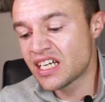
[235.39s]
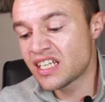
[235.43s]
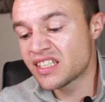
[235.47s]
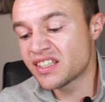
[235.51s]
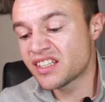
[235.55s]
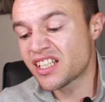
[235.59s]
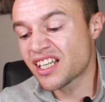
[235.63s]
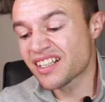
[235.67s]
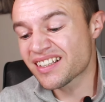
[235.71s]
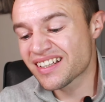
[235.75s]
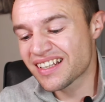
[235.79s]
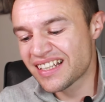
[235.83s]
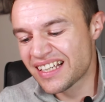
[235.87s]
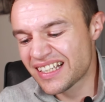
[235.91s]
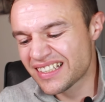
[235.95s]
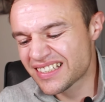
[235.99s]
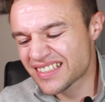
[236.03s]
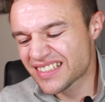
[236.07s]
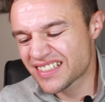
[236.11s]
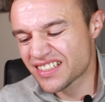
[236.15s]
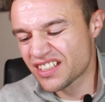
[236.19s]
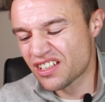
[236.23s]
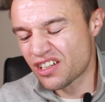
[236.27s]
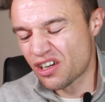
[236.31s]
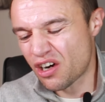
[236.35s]

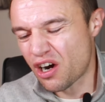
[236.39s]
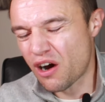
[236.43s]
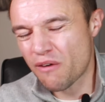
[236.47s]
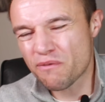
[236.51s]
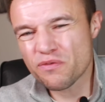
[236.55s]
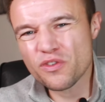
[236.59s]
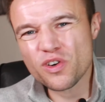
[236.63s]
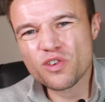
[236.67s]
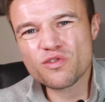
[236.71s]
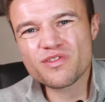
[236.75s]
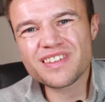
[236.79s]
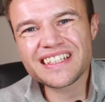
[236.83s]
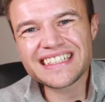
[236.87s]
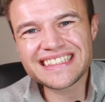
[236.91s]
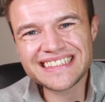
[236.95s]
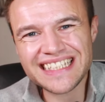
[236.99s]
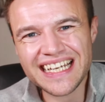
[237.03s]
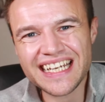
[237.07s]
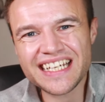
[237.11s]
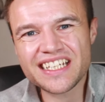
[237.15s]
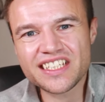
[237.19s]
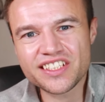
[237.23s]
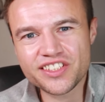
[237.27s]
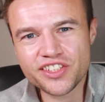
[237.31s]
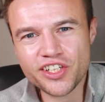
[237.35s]
Nonetheless, I've not really
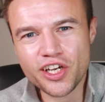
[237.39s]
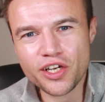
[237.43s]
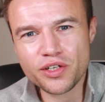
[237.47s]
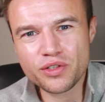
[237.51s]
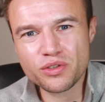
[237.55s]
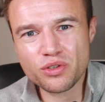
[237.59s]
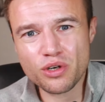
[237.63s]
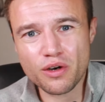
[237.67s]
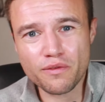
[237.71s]
taken note